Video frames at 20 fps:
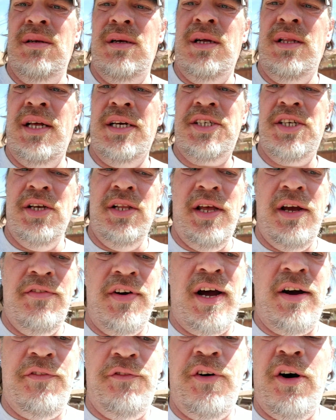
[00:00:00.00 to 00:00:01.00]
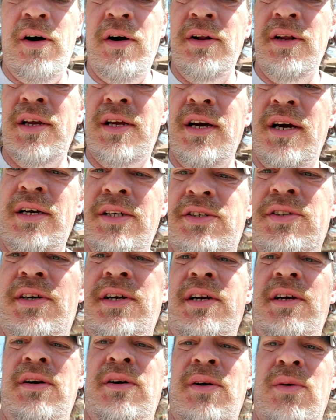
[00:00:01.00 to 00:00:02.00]
unless you live out far in the
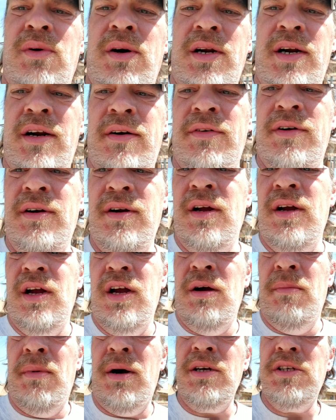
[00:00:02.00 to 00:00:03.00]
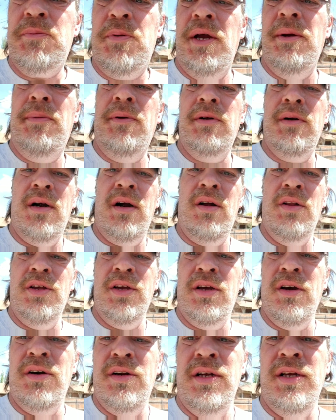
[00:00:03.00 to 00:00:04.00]
country or whatever, most people are
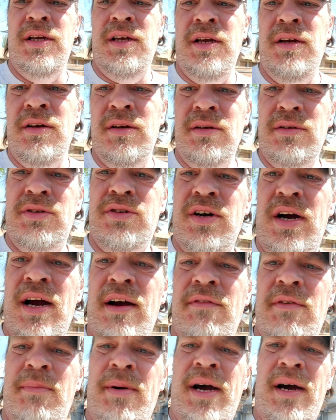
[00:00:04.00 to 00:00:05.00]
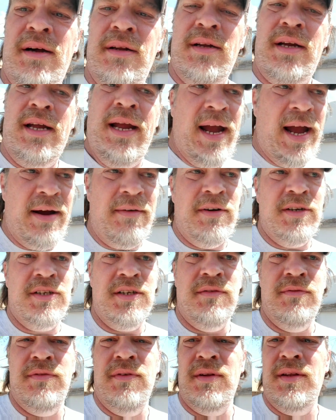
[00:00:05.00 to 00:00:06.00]
only going to drive about an
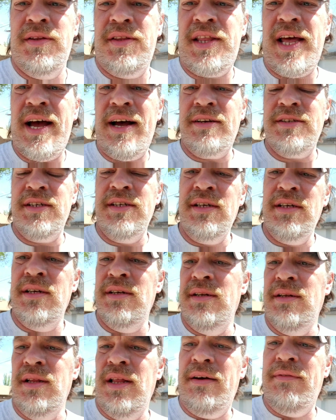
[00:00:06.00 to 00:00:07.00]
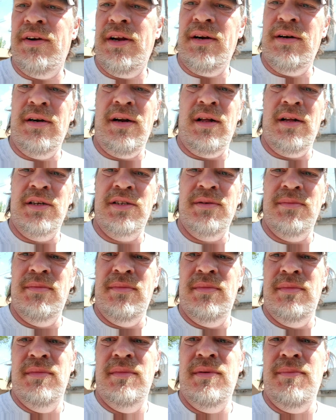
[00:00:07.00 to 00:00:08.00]
average of 1,000 to
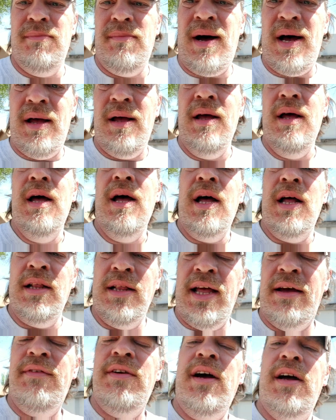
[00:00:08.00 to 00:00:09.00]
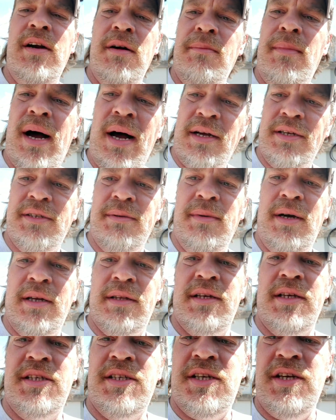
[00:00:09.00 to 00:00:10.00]
$1,100 miles a
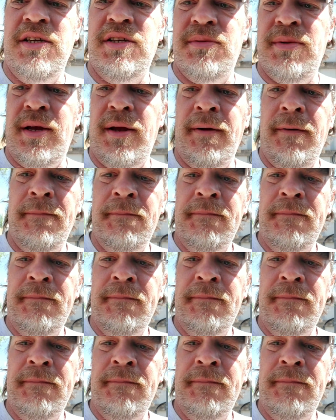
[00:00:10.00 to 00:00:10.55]
month, excuse me.